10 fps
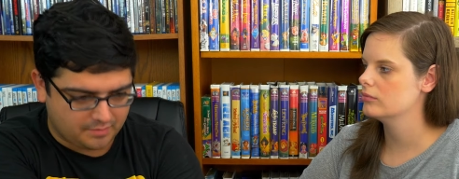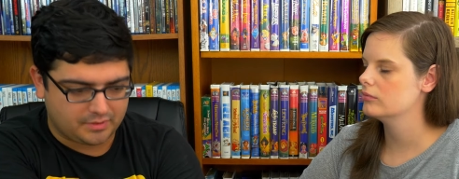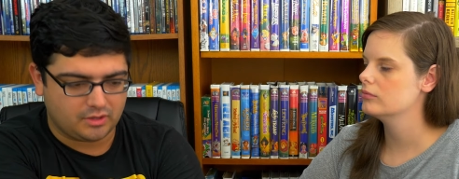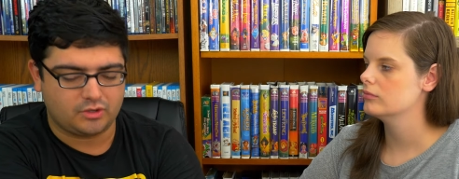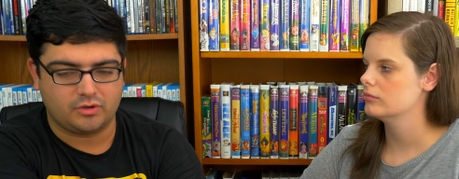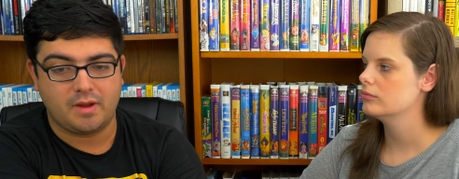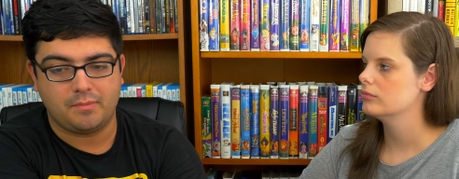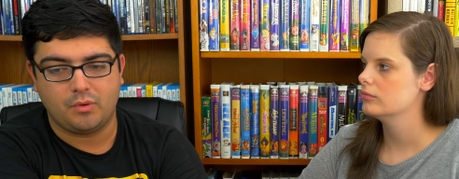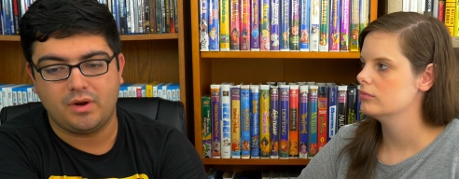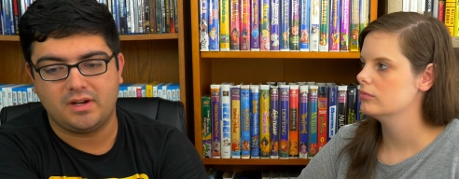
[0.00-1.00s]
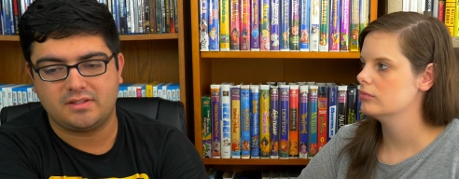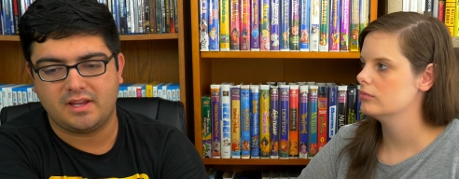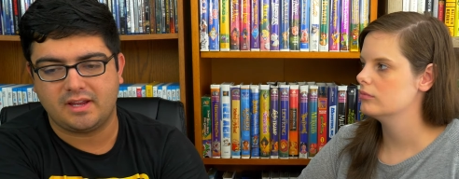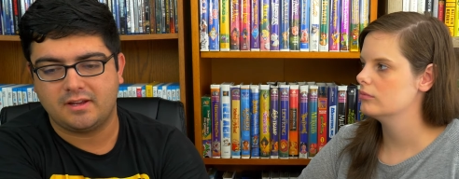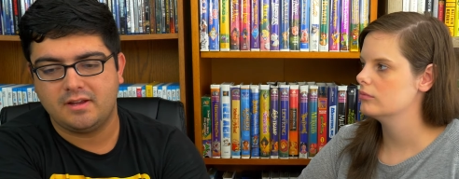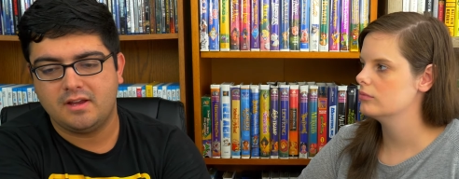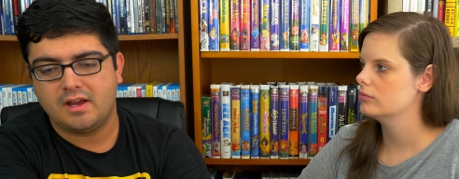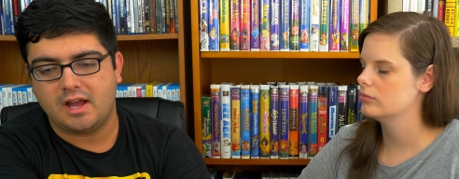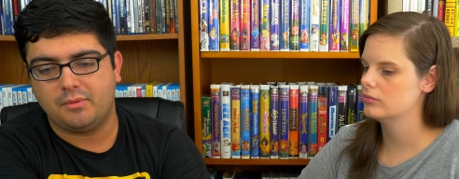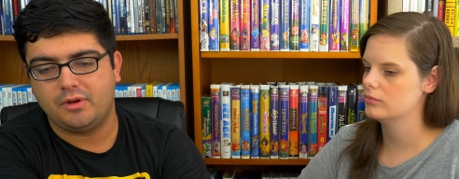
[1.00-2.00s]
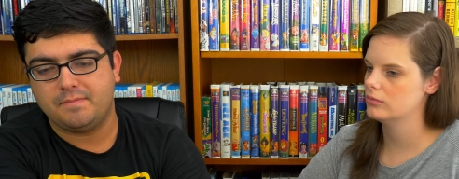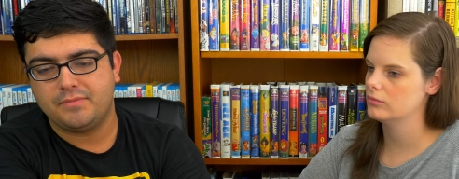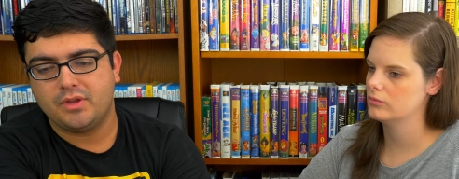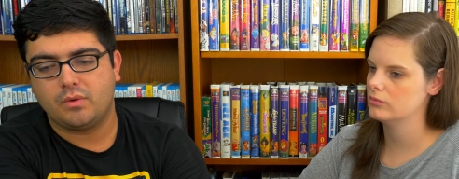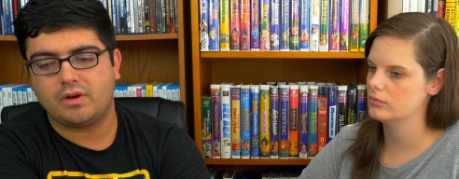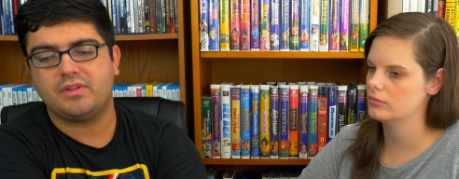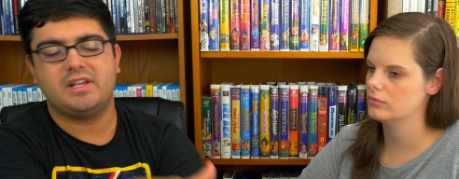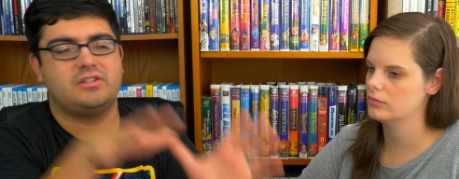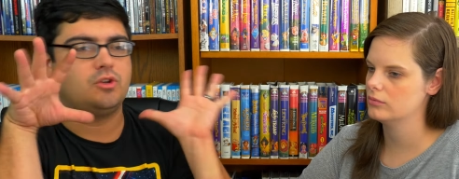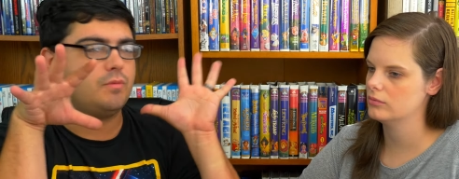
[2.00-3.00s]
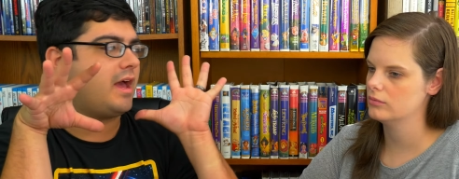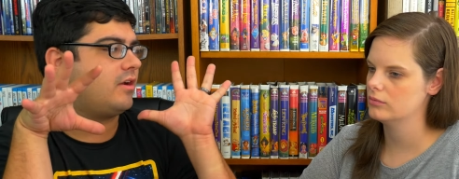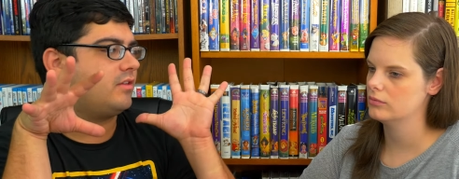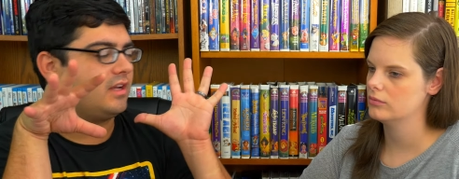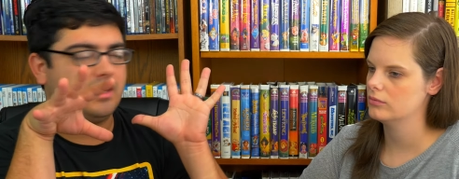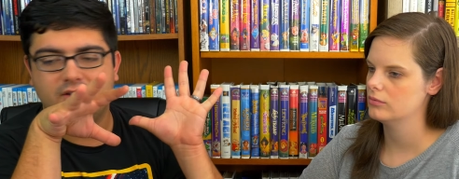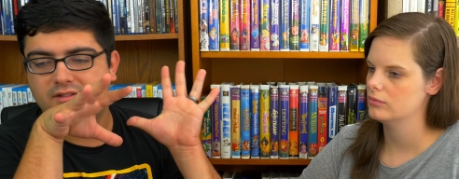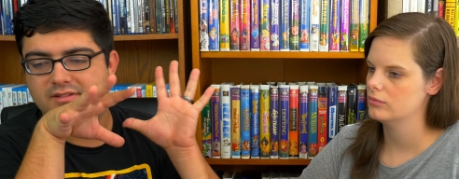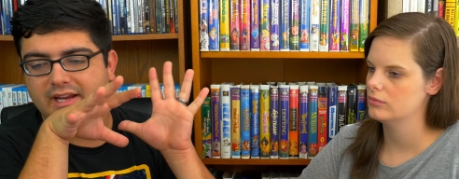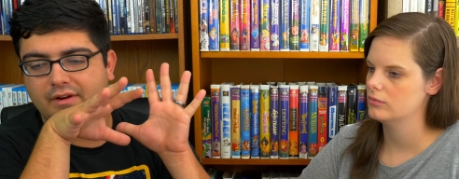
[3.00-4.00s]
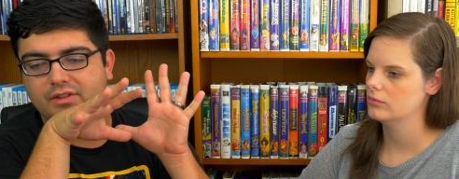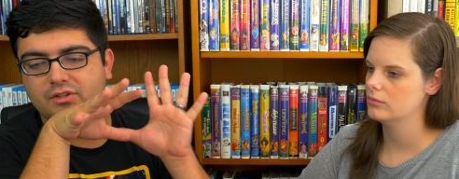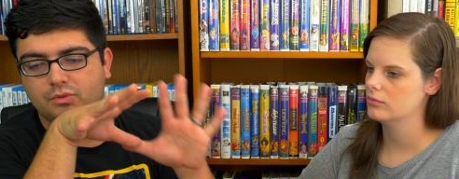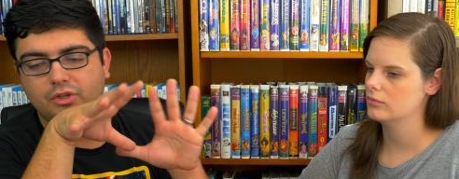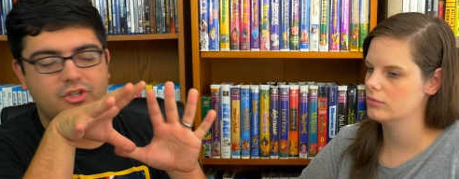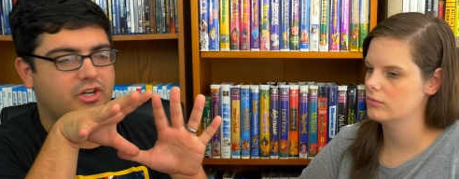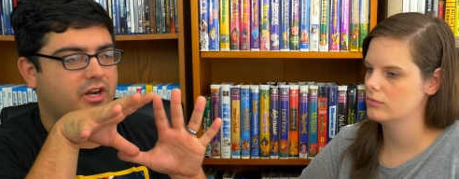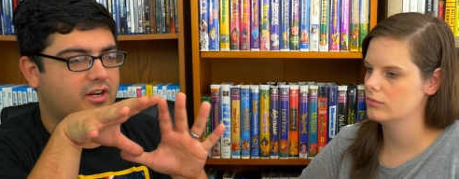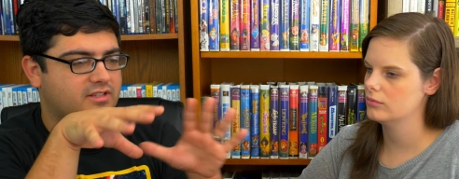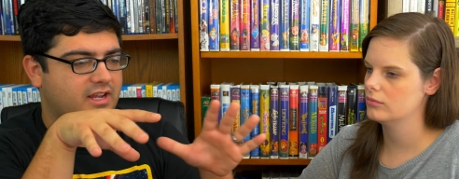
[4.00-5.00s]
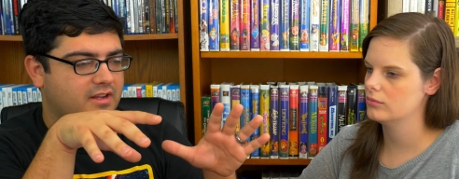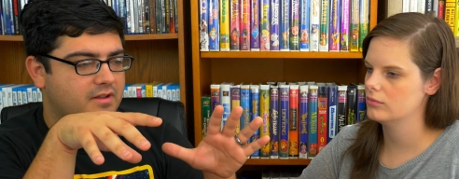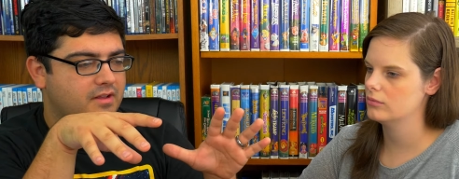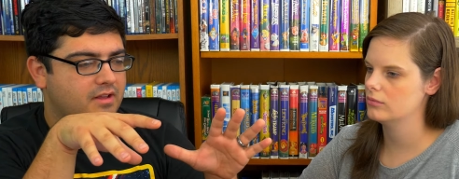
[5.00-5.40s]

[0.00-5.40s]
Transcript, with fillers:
Speaker 1: up, they look great. But when it's like I put whenever they zoom out on the islands, it's like everything's really generic. It's like